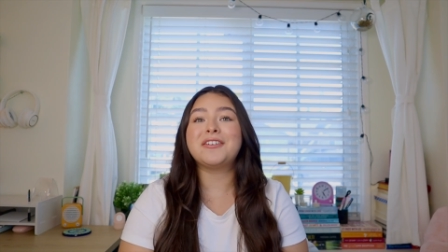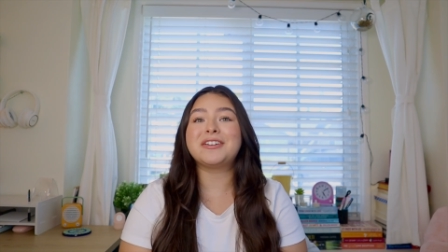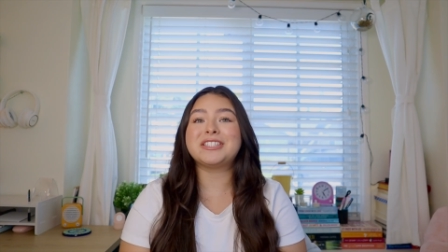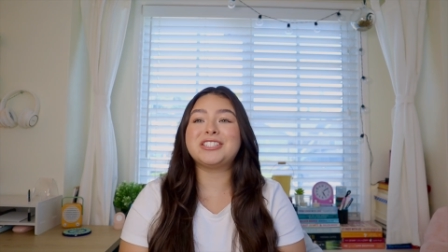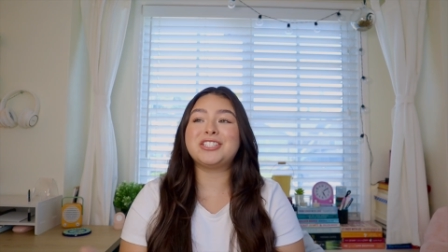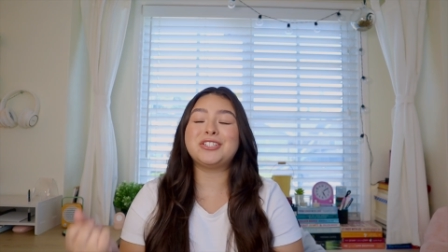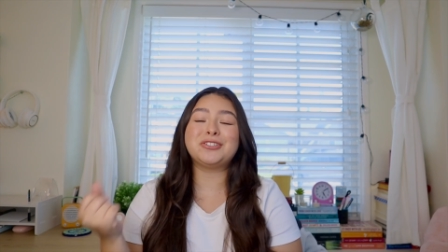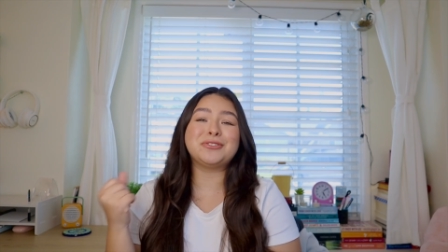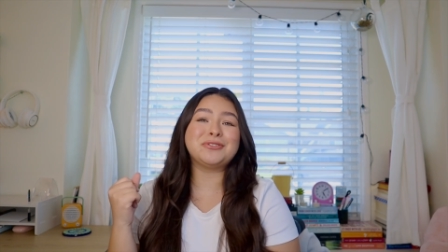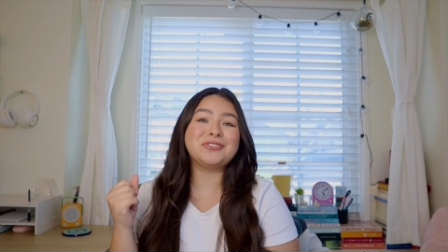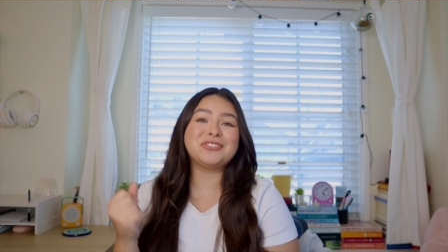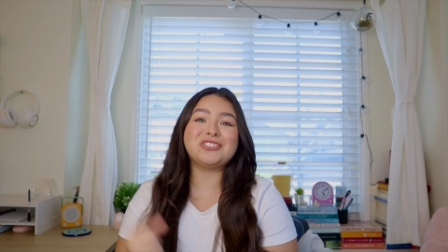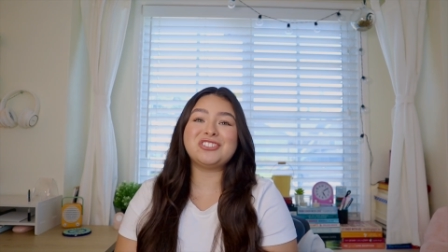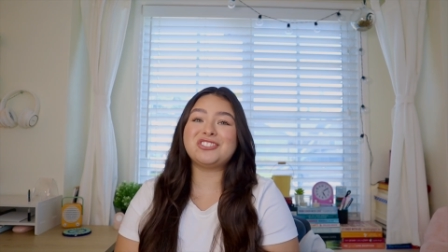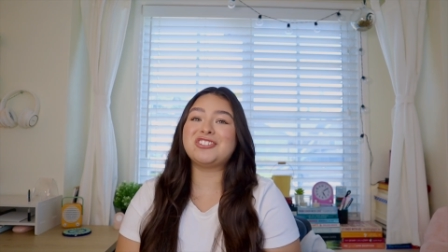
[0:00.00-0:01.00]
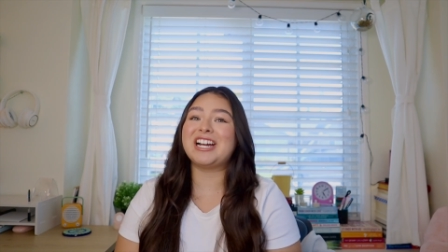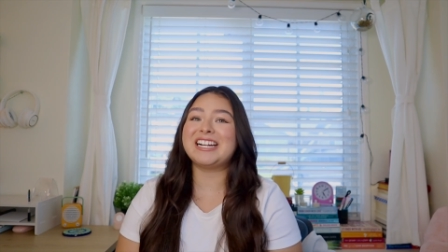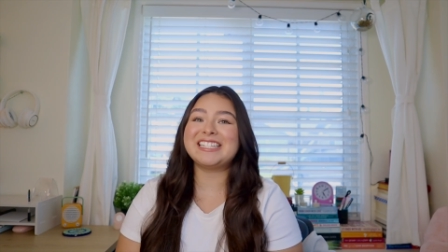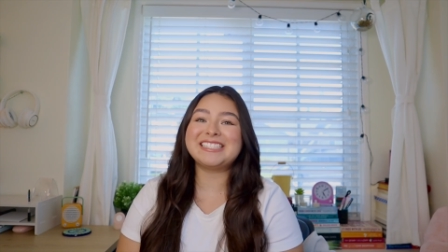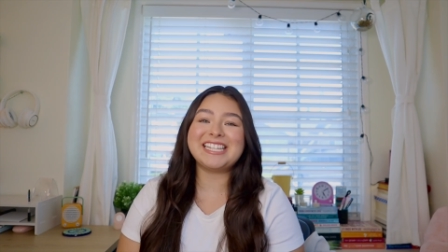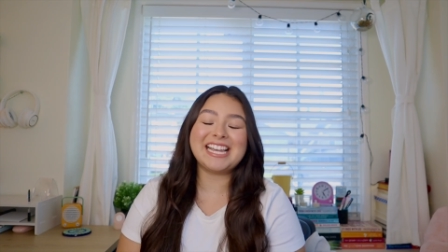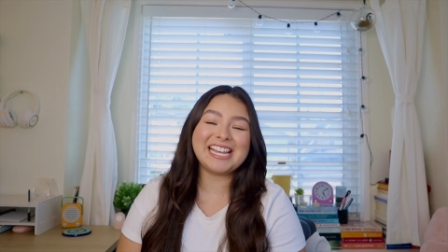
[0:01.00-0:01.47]
to try
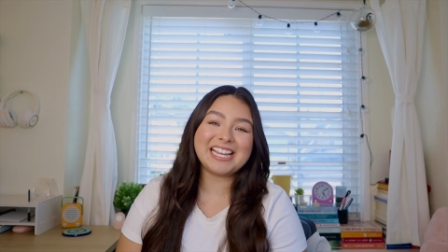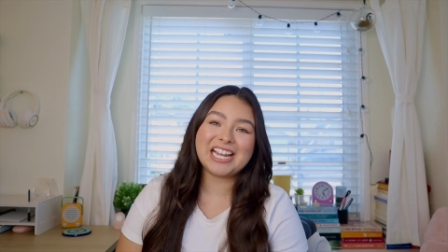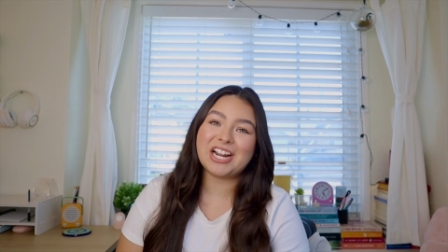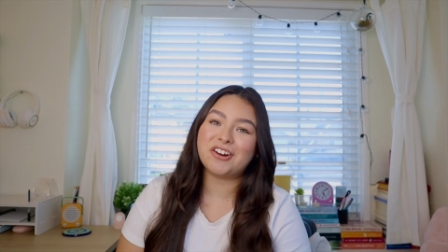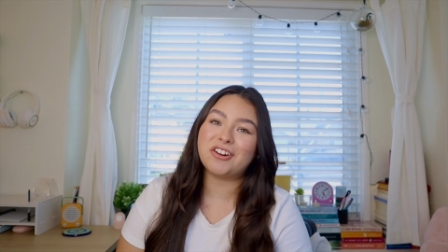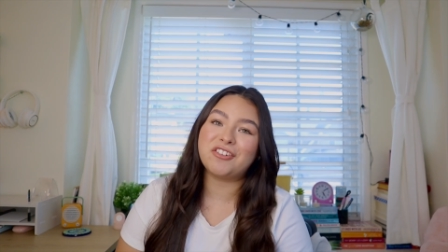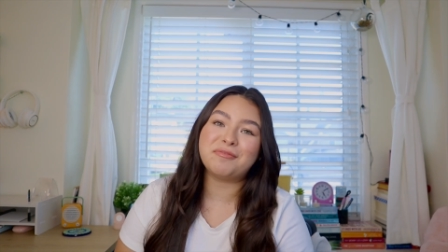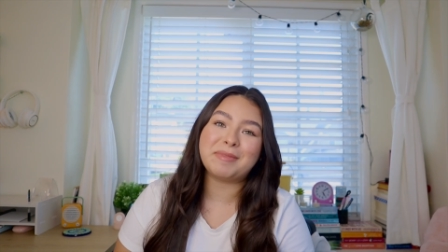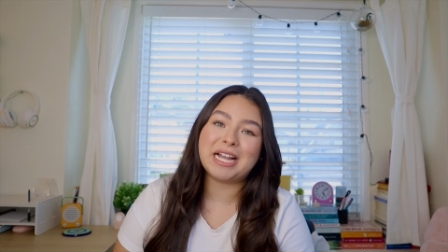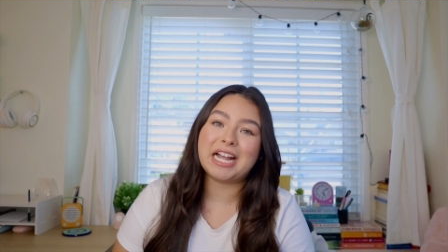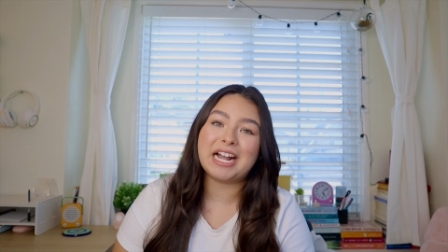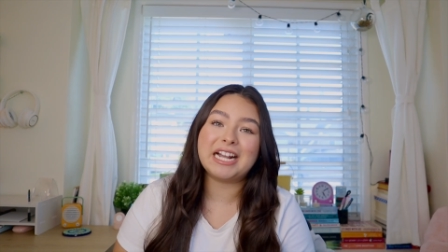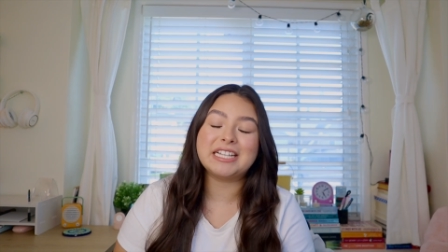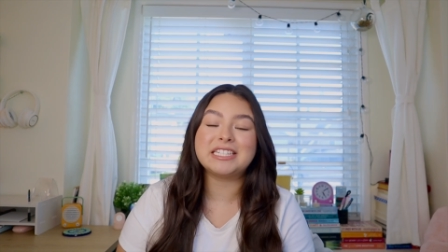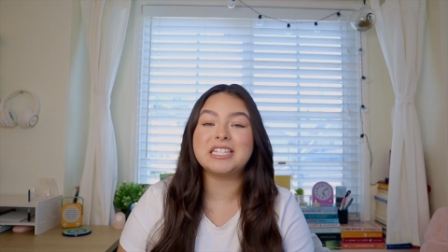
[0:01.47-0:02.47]
to take care of my eyes.